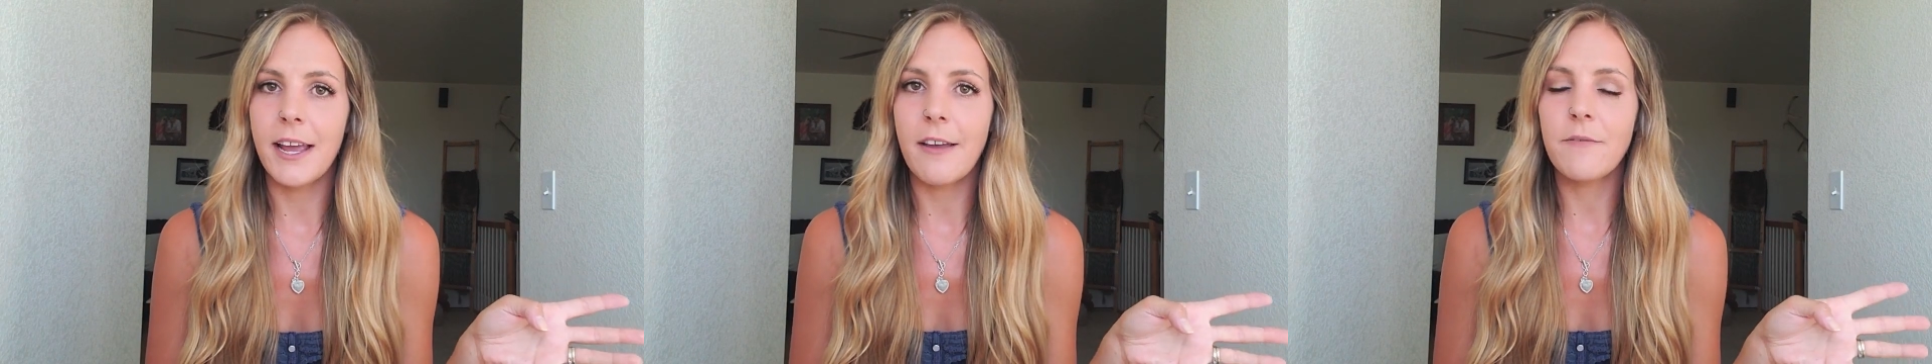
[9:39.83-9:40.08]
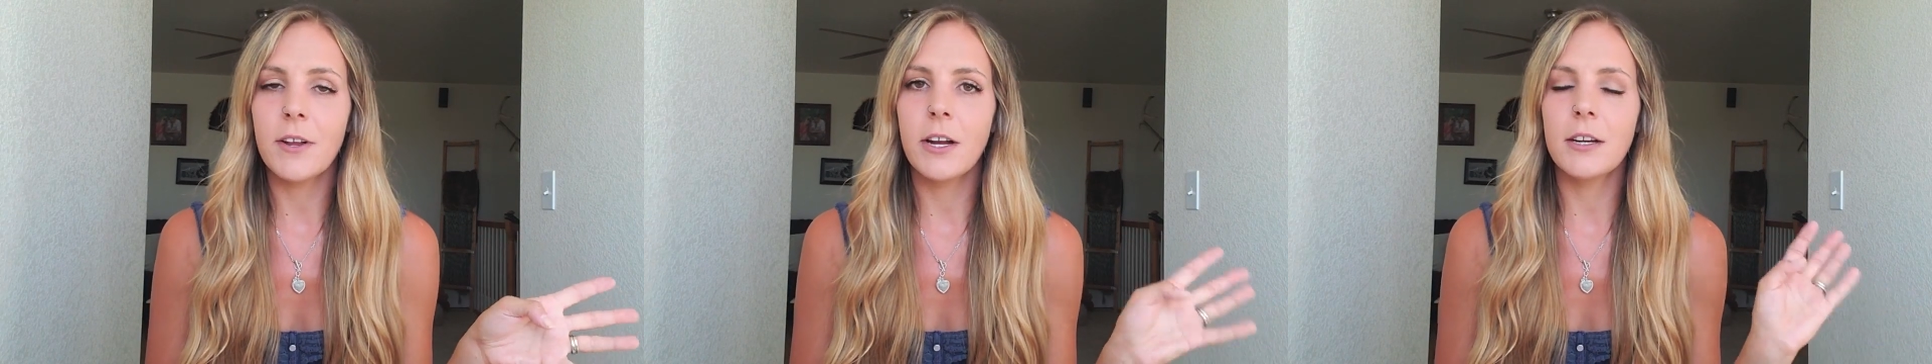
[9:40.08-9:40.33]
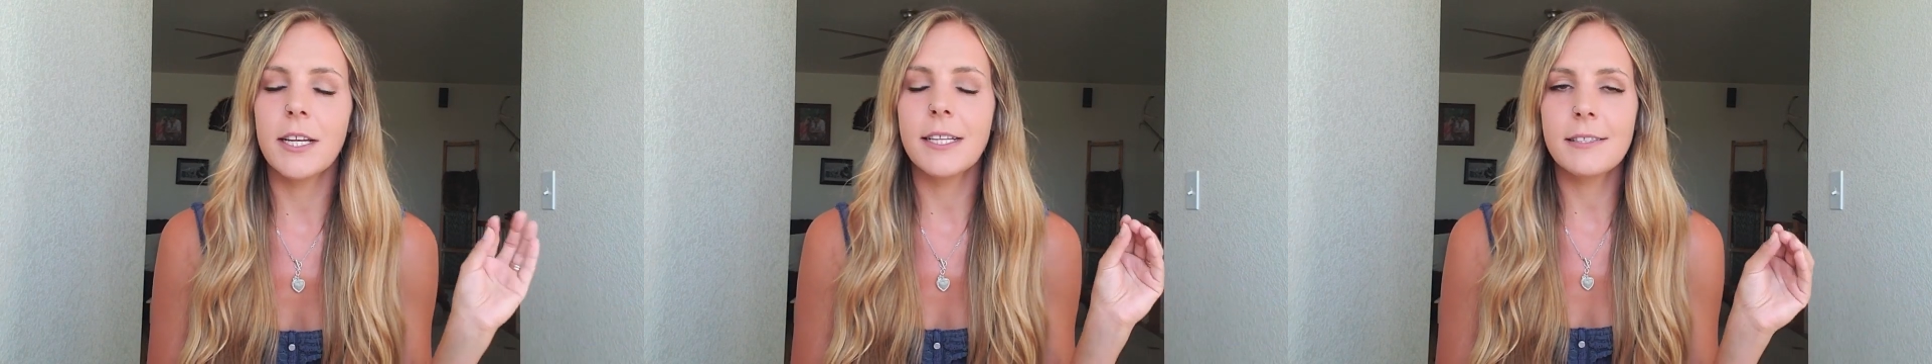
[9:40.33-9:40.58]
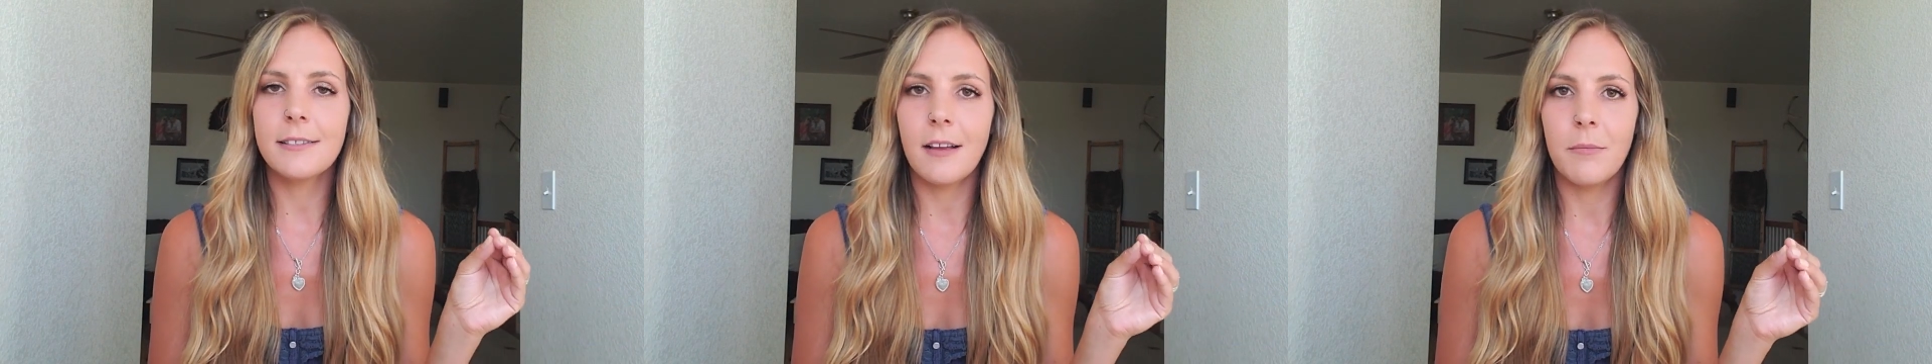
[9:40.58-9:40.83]
I figured
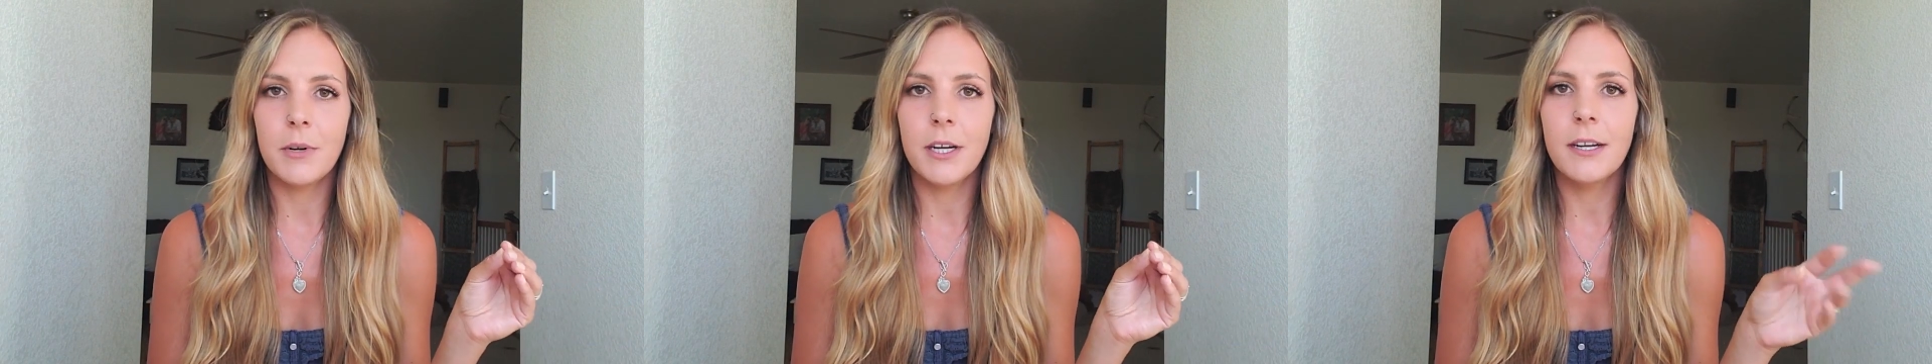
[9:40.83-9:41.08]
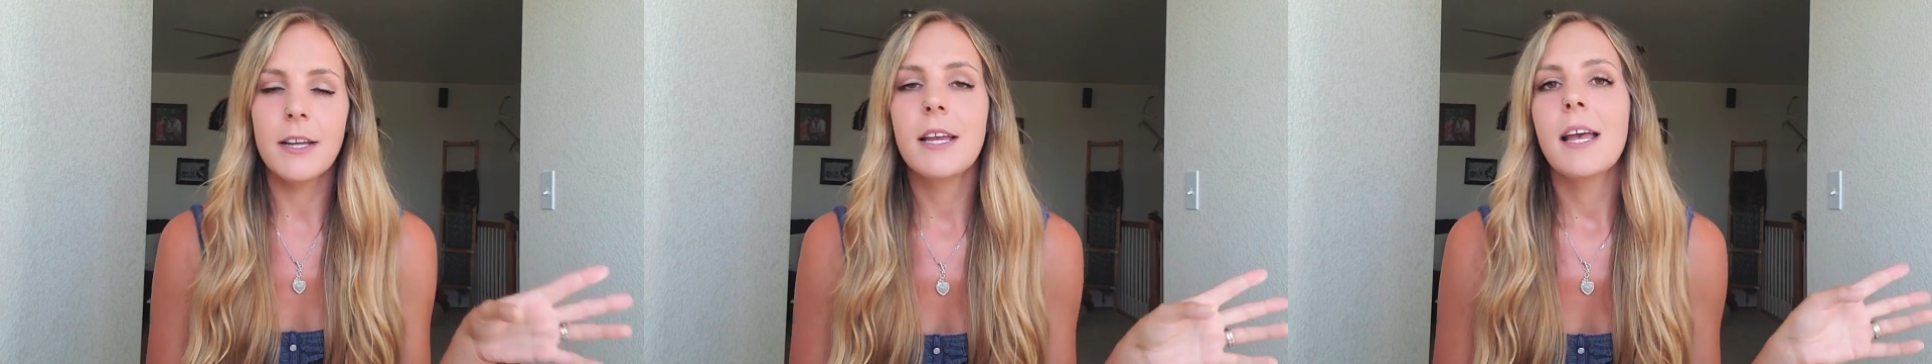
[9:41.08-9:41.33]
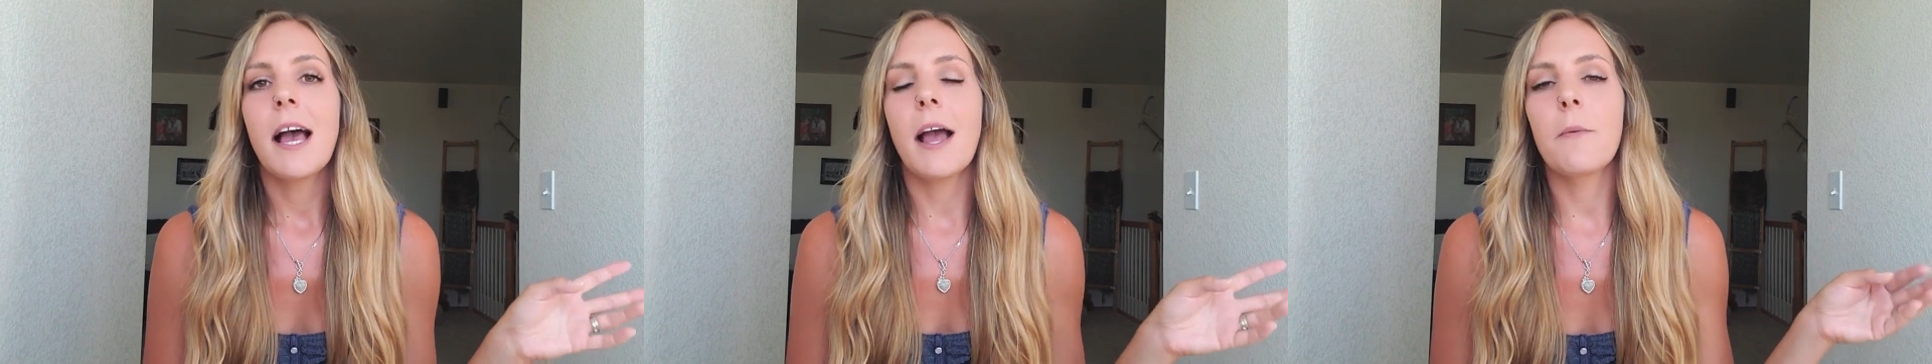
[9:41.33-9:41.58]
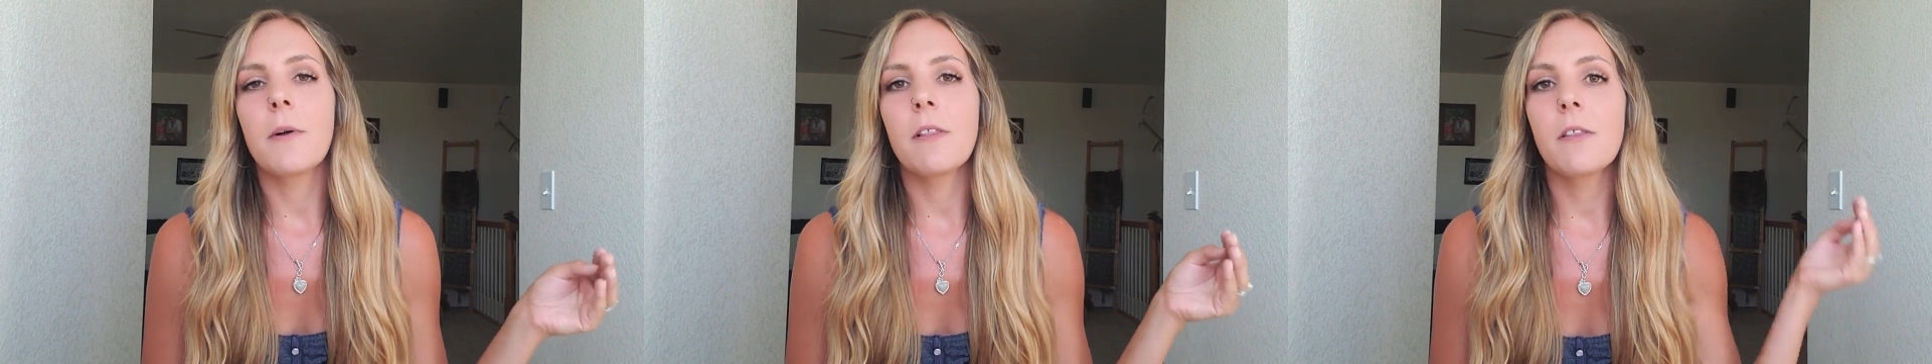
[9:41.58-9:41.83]
it's summer, I
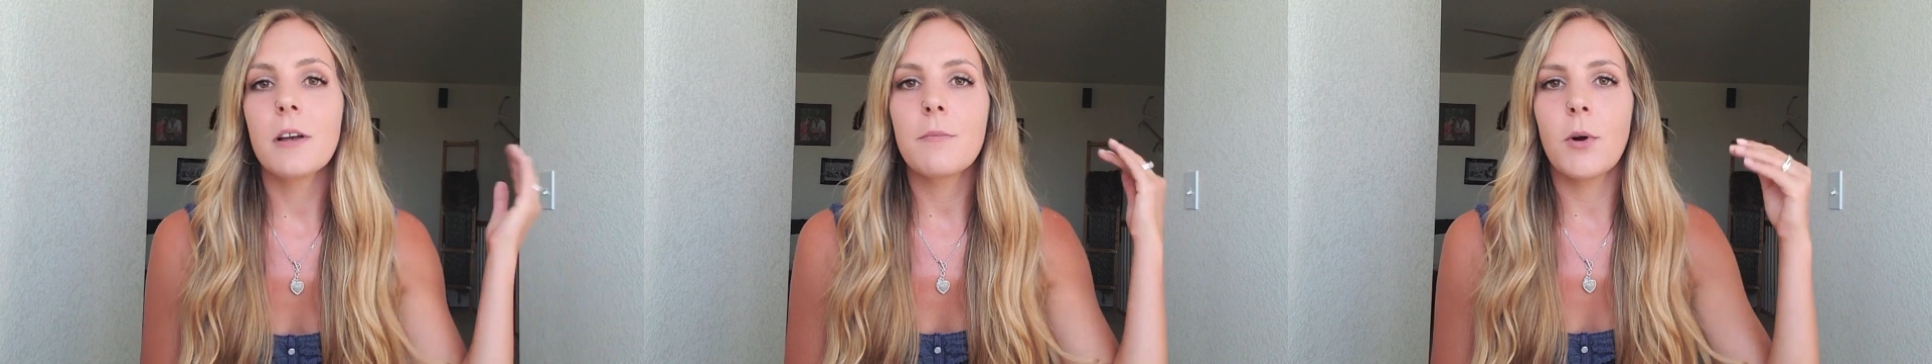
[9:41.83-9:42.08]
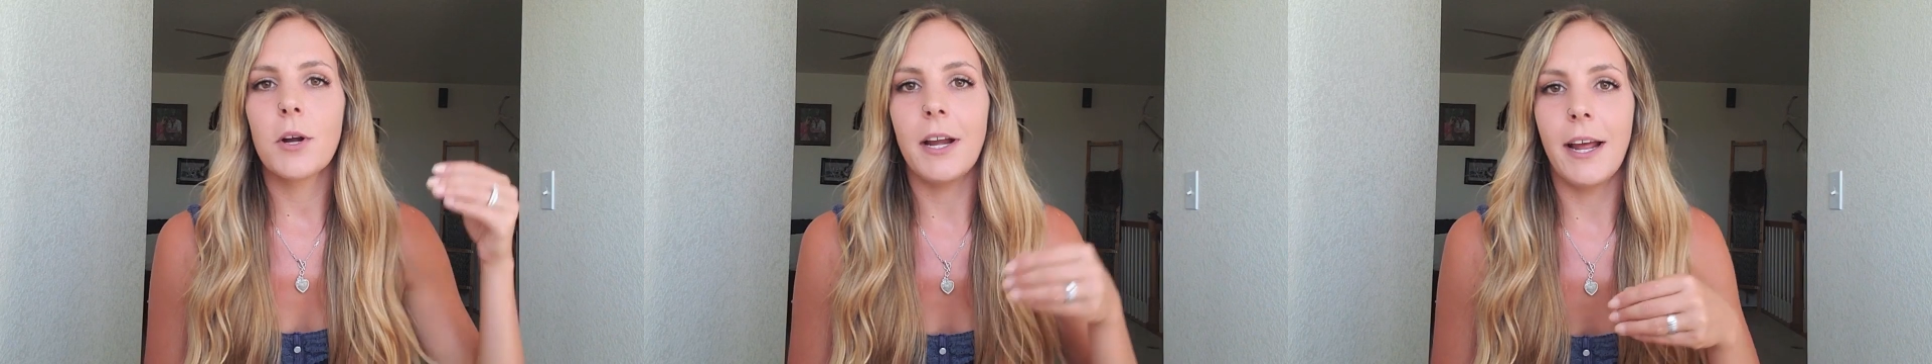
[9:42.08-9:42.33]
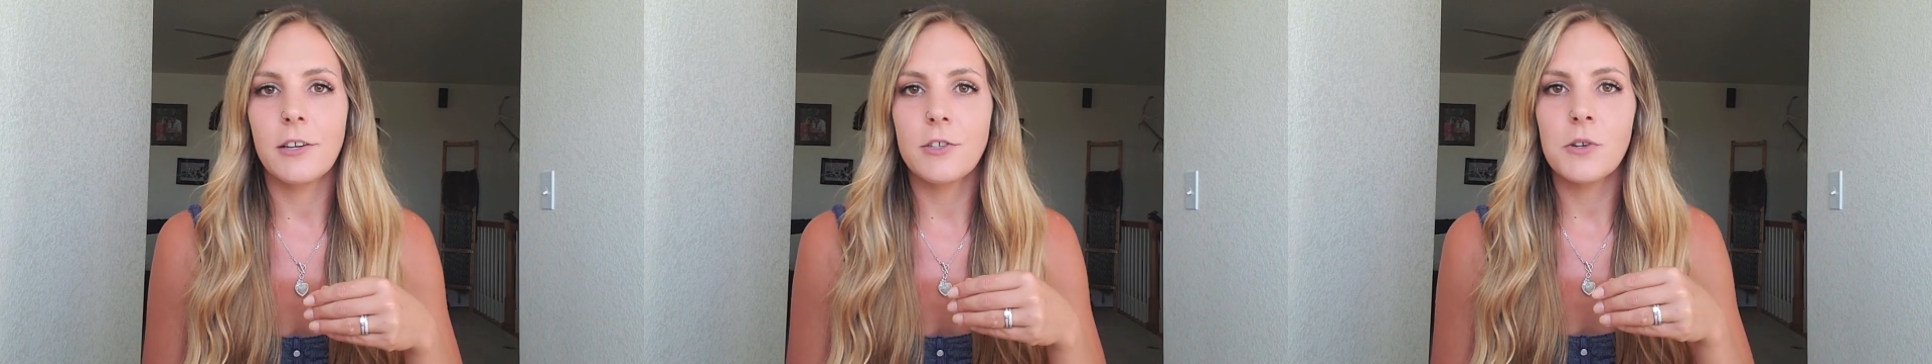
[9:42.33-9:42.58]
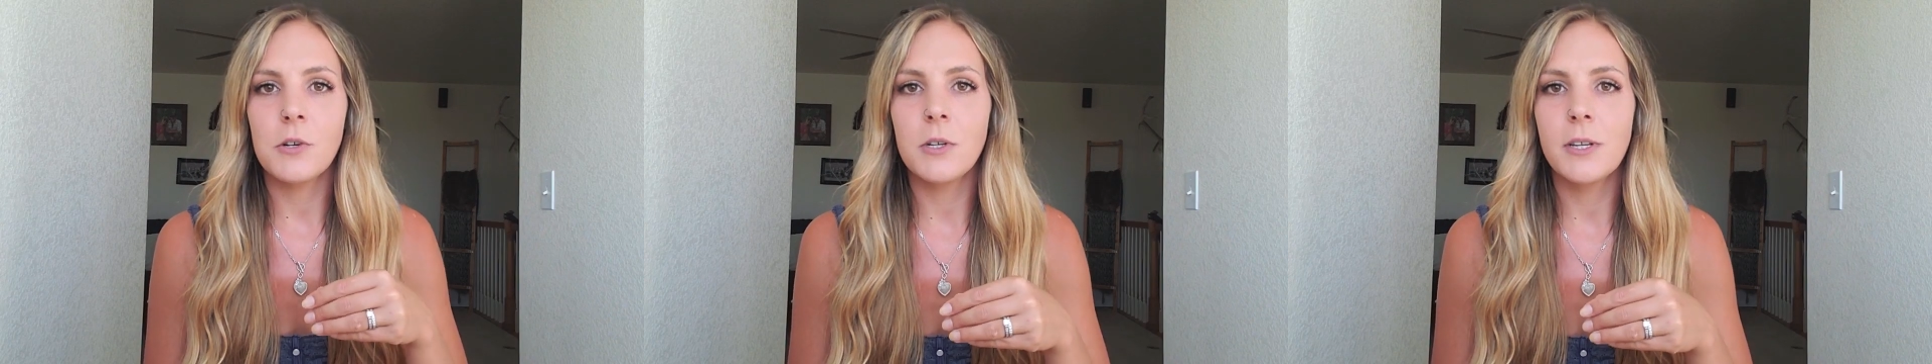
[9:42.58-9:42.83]
want to look more
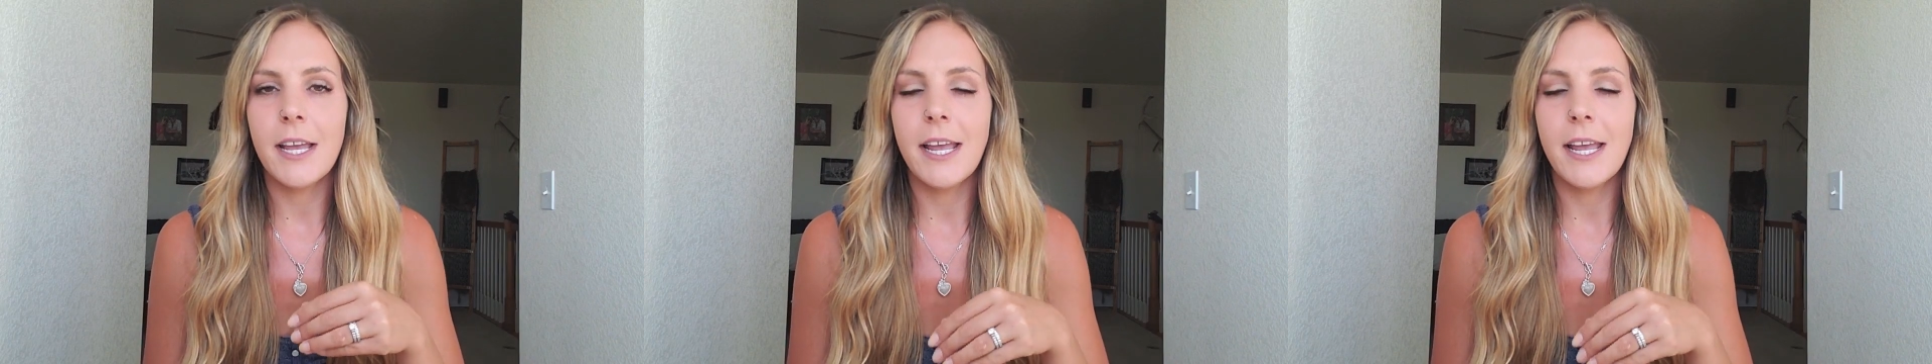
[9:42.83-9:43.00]
natural,